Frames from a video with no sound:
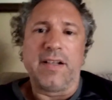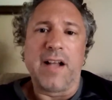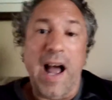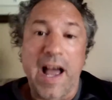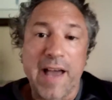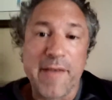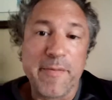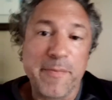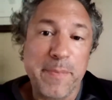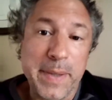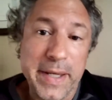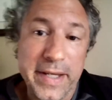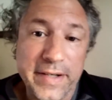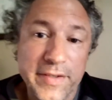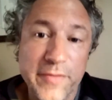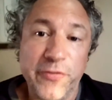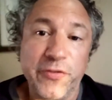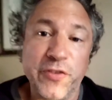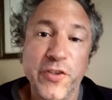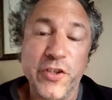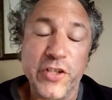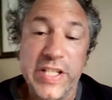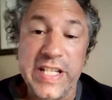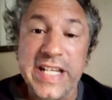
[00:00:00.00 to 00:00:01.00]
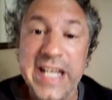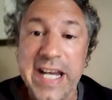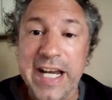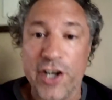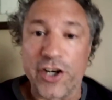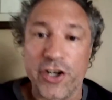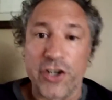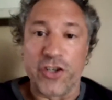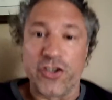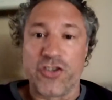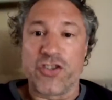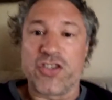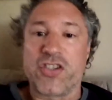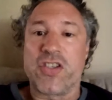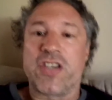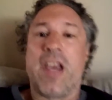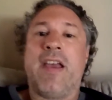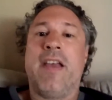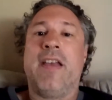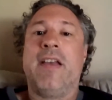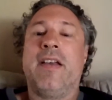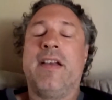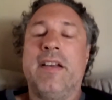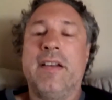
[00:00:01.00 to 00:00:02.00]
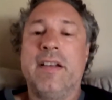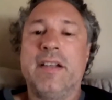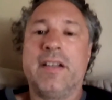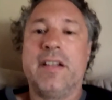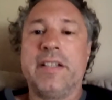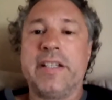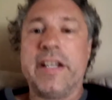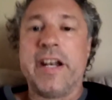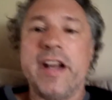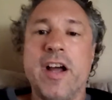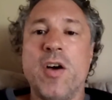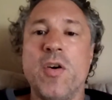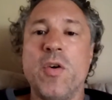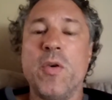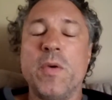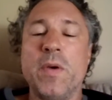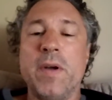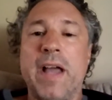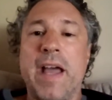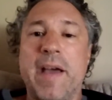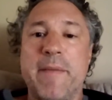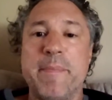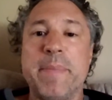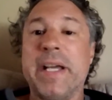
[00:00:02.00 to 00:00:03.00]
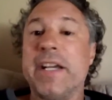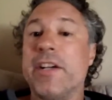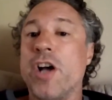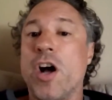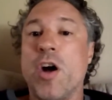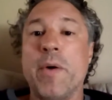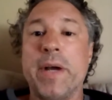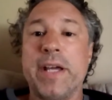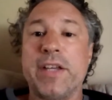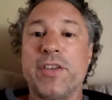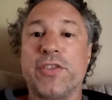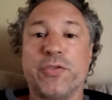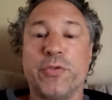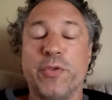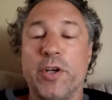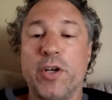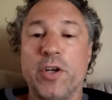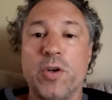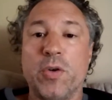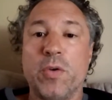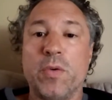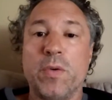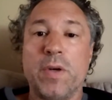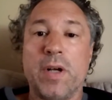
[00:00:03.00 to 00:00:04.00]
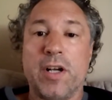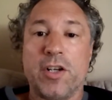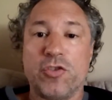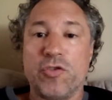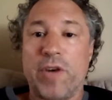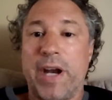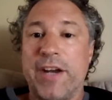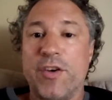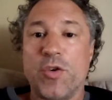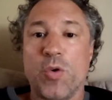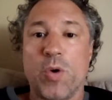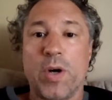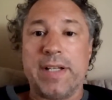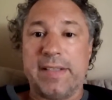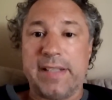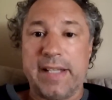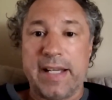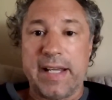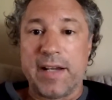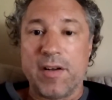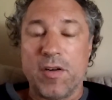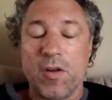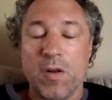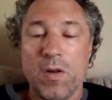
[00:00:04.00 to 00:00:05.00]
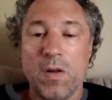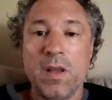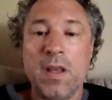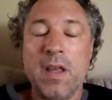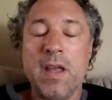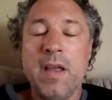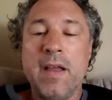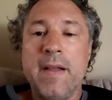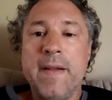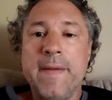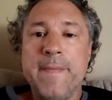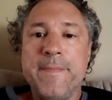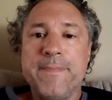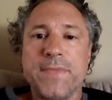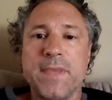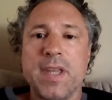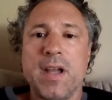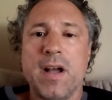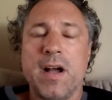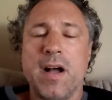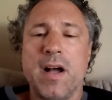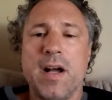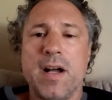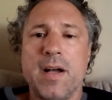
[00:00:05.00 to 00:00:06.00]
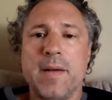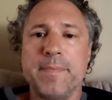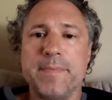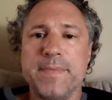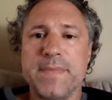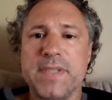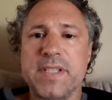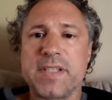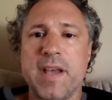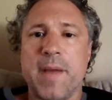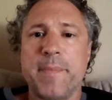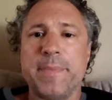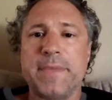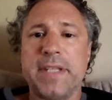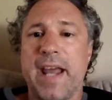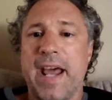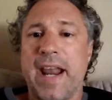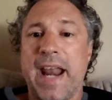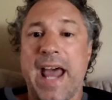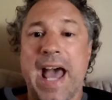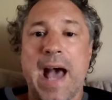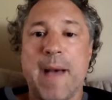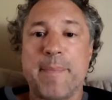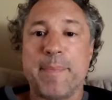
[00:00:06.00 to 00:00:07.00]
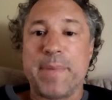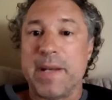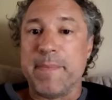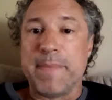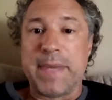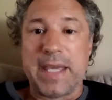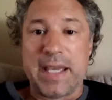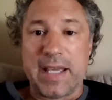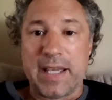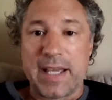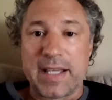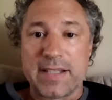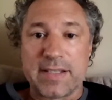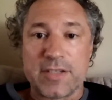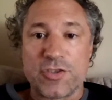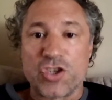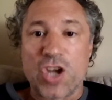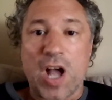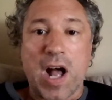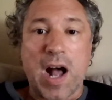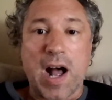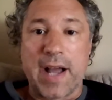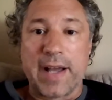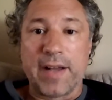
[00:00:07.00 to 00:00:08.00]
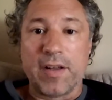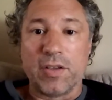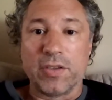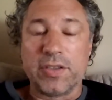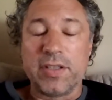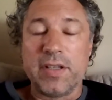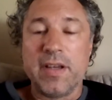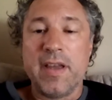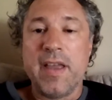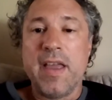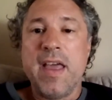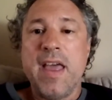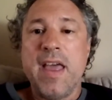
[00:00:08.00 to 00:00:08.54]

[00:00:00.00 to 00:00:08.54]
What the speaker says: I've been for years, have been going through a great ordeal, something that happened to me as a child.